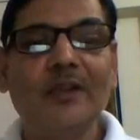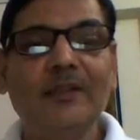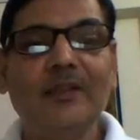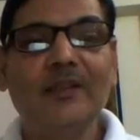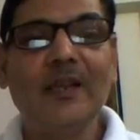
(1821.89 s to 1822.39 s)

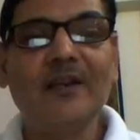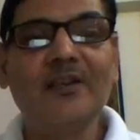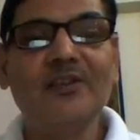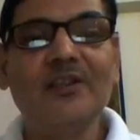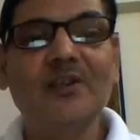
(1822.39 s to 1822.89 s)
then that
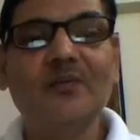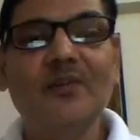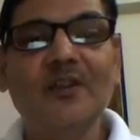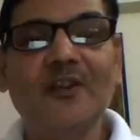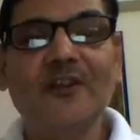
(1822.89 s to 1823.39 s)
is
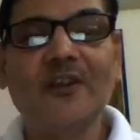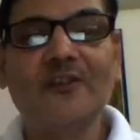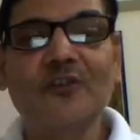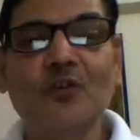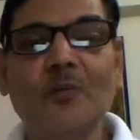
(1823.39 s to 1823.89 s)
interfering
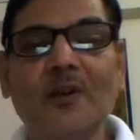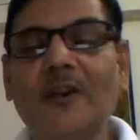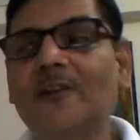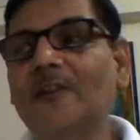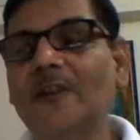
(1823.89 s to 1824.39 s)
crossing over
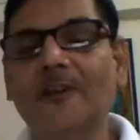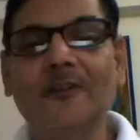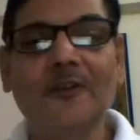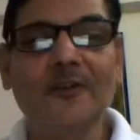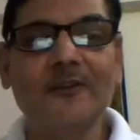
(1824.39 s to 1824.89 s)
at the
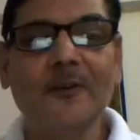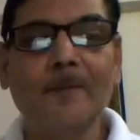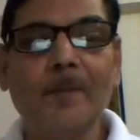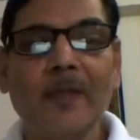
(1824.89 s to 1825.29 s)
other region.